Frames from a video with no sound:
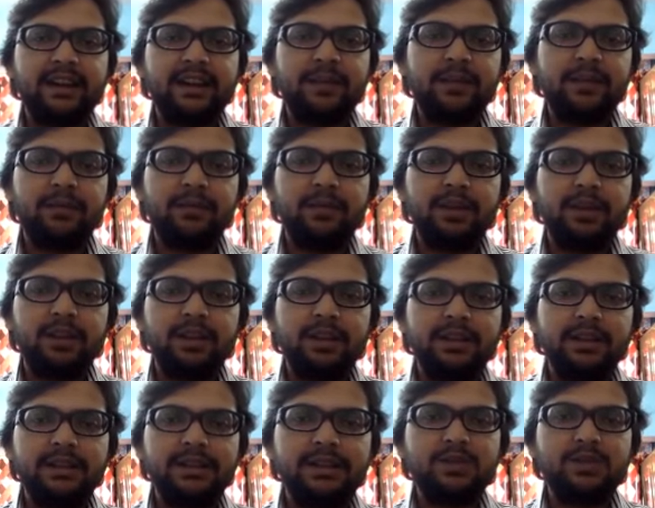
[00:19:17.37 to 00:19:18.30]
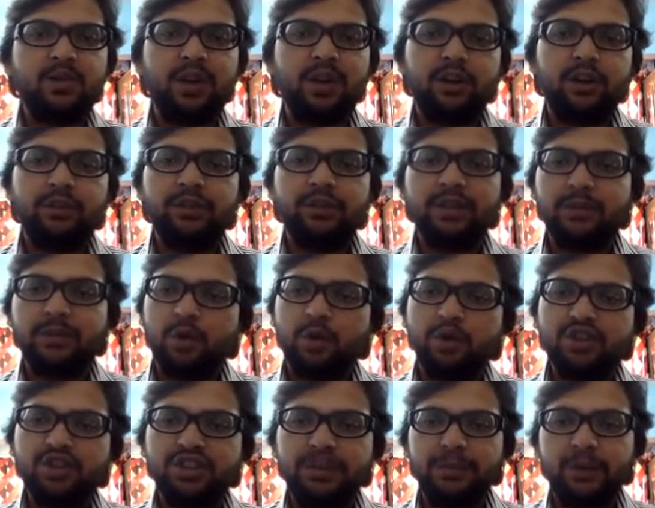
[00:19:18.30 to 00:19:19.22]
remember this is one of the
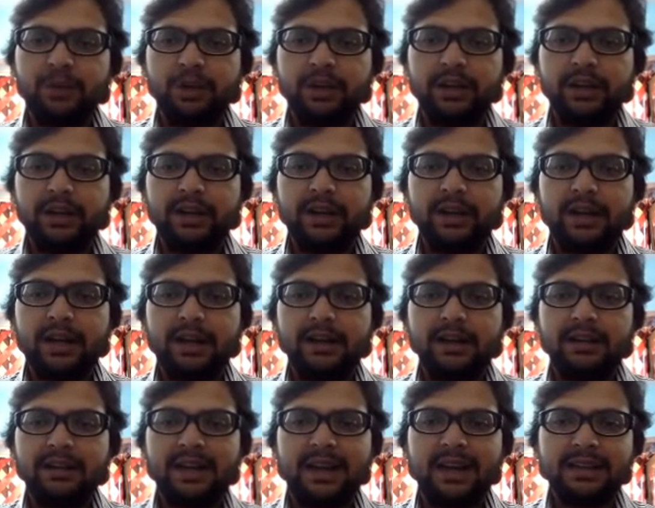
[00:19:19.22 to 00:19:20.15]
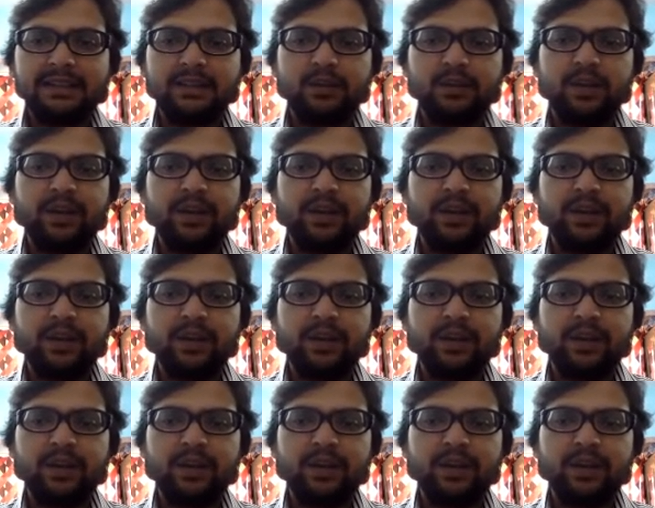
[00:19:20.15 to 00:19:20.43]
most important tasks.